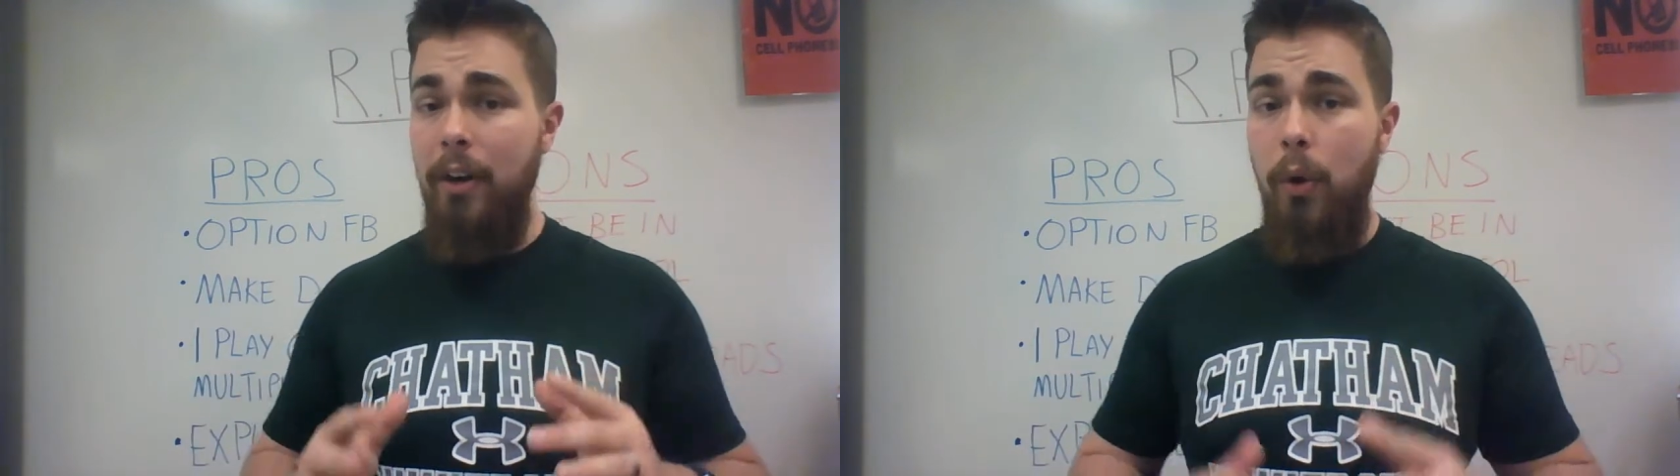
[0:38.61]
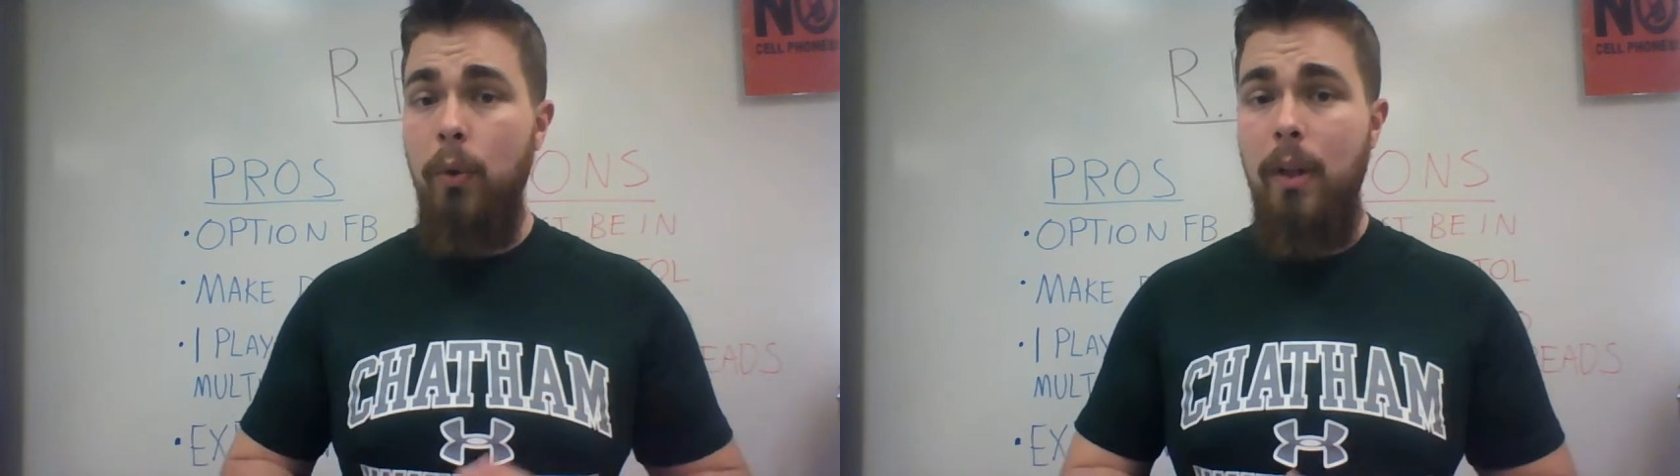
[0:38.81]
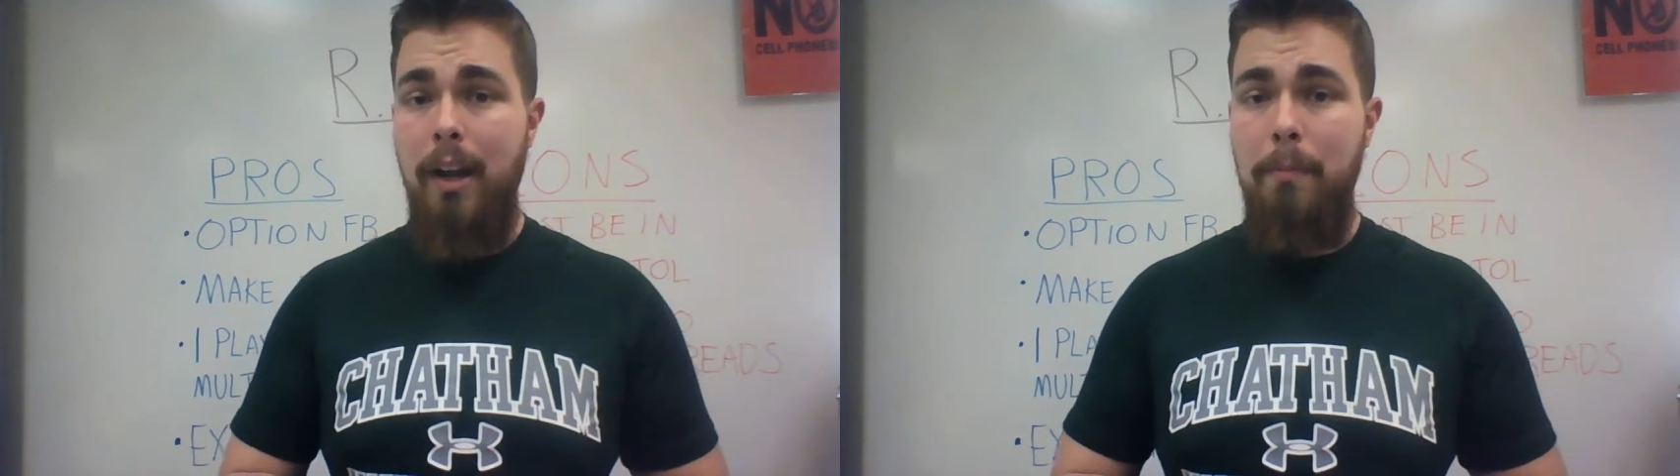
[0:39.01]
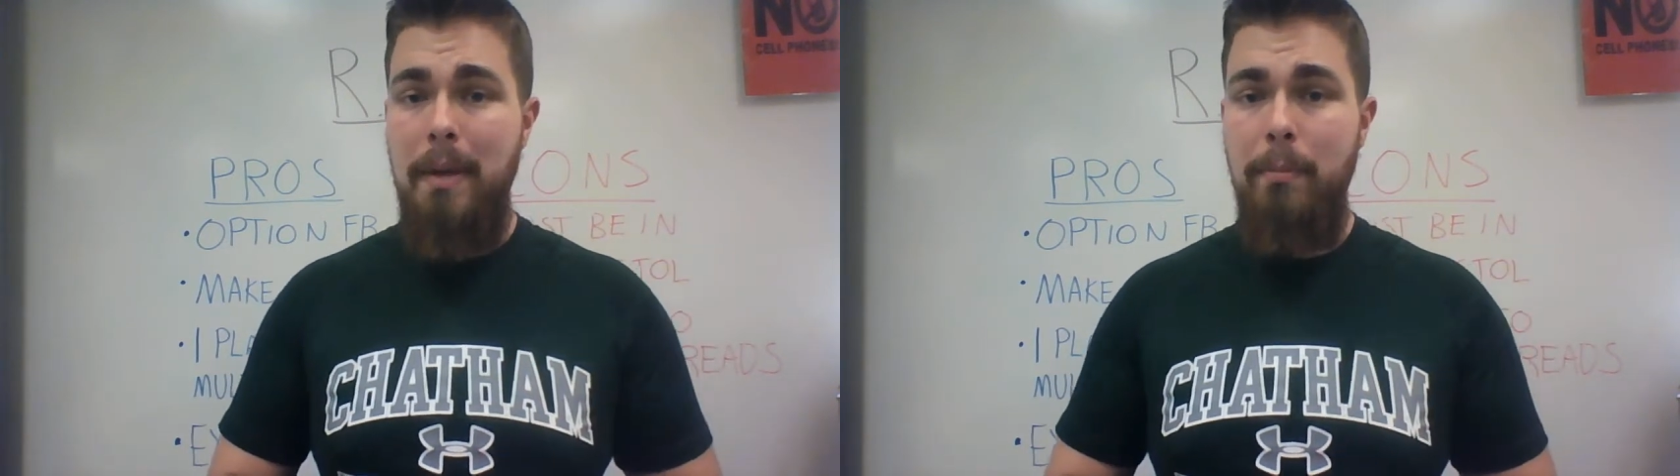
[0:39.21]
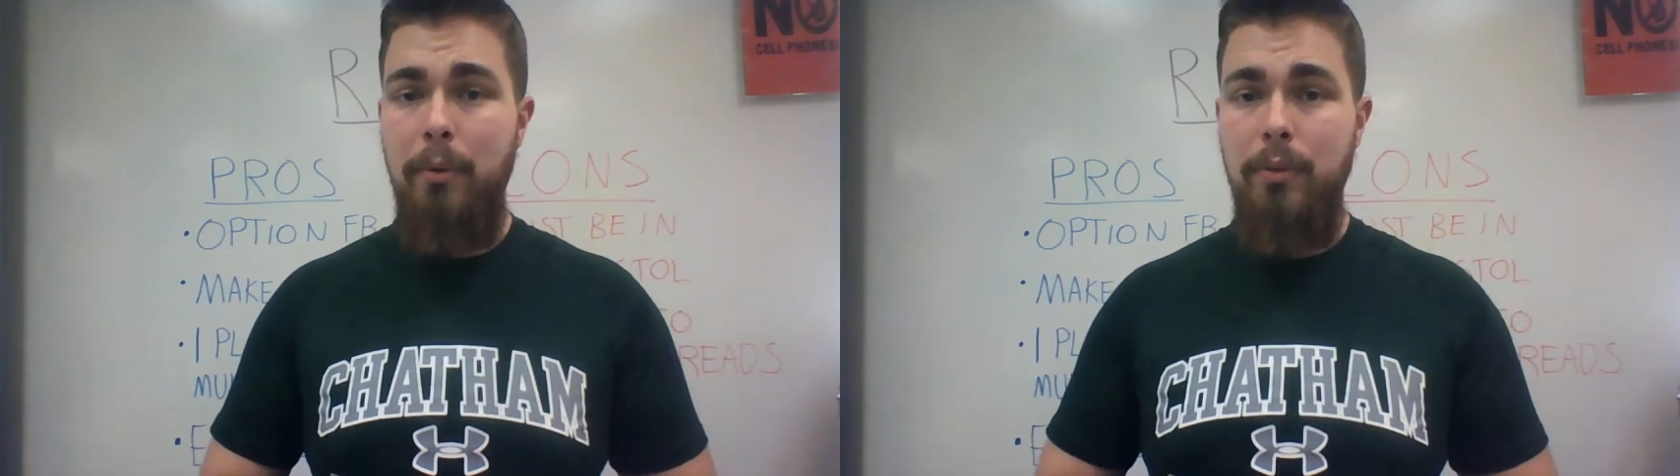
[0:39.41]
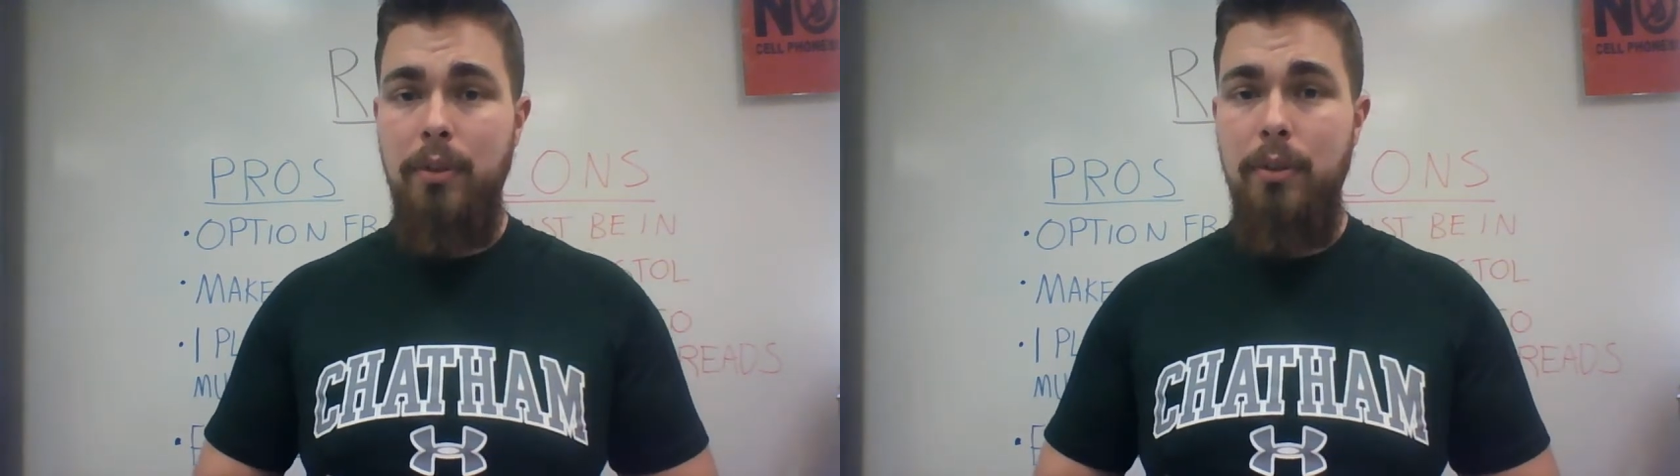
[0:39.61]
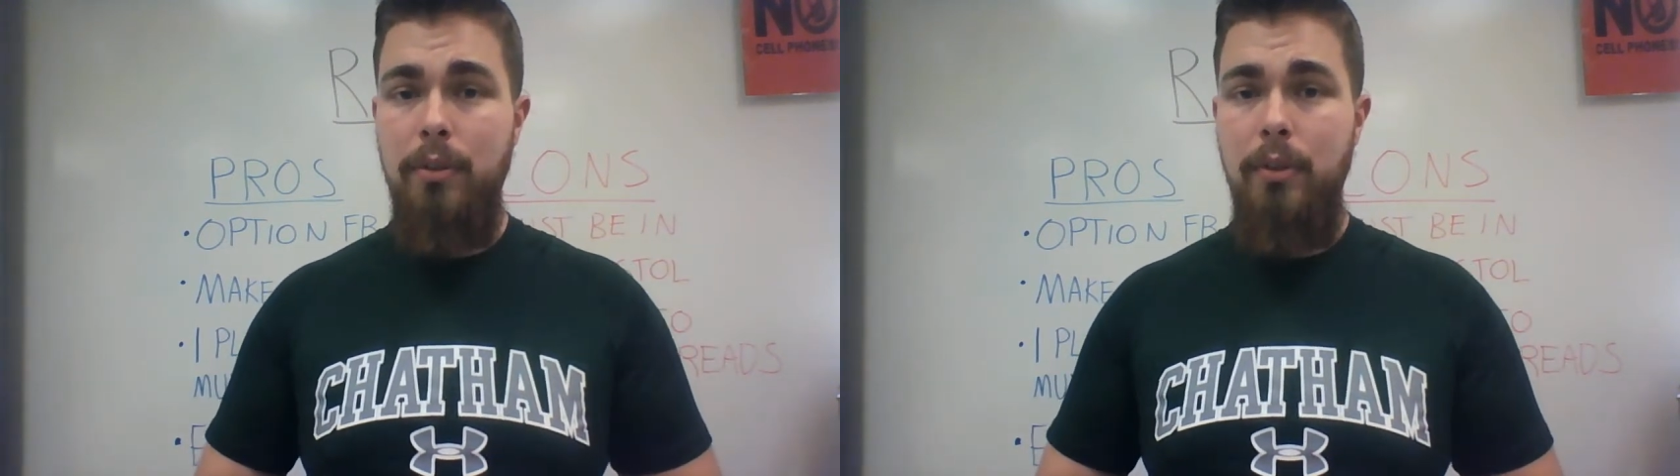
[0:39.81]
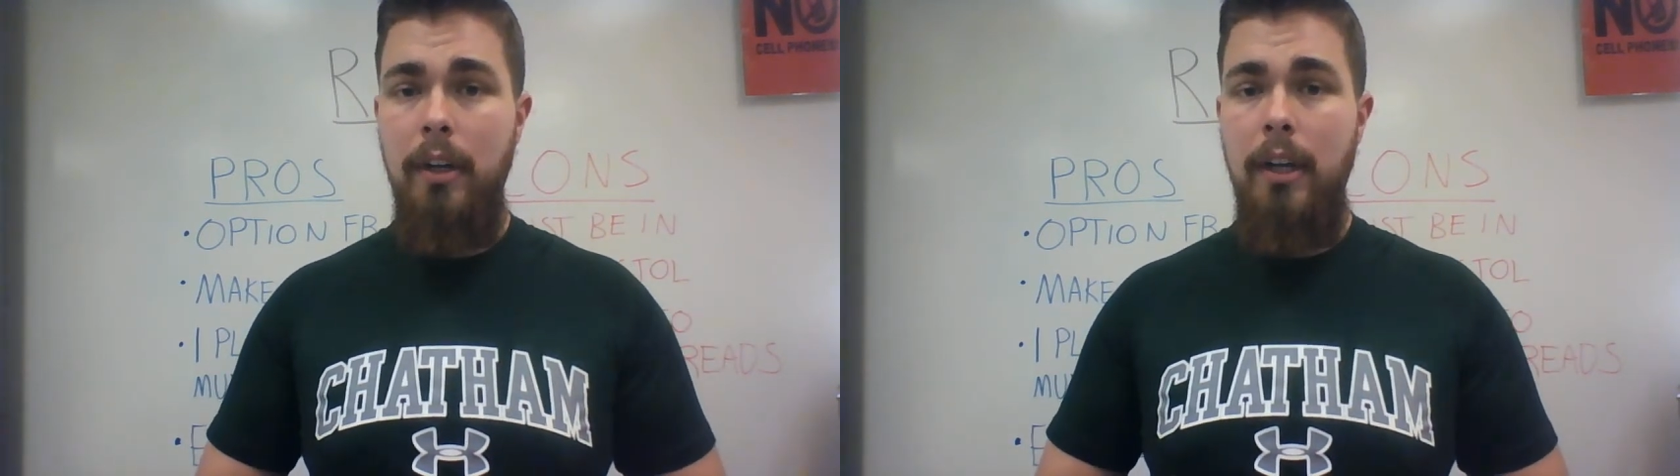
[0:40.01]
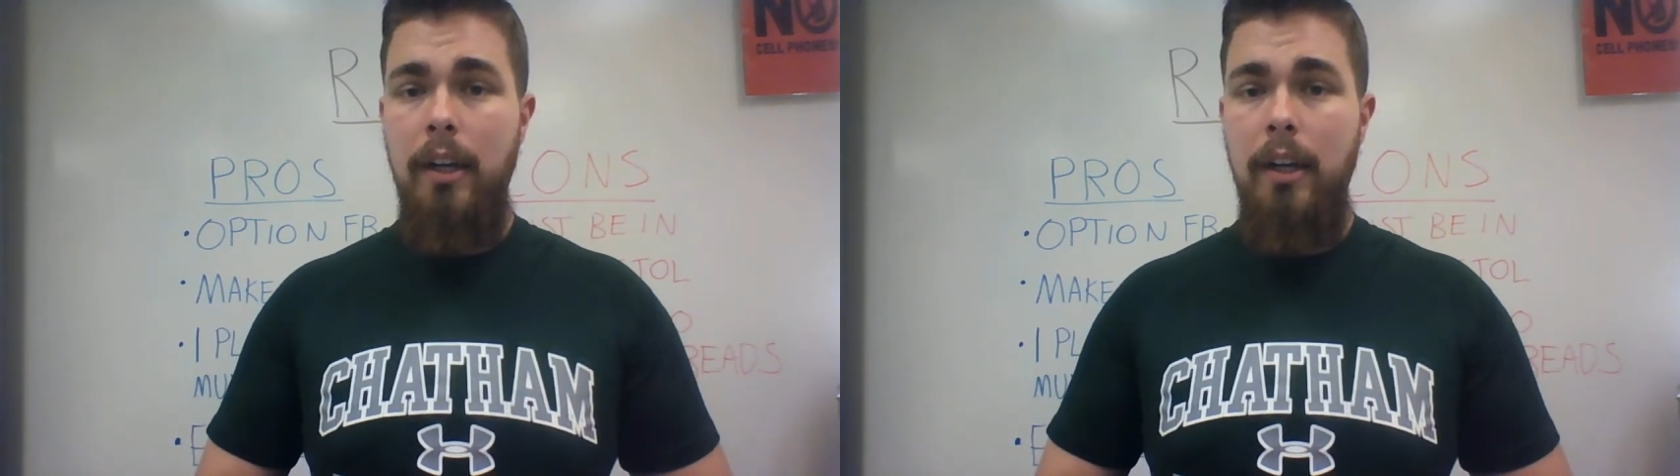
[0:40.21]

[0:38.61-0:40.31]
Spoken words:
a whole lot of people do.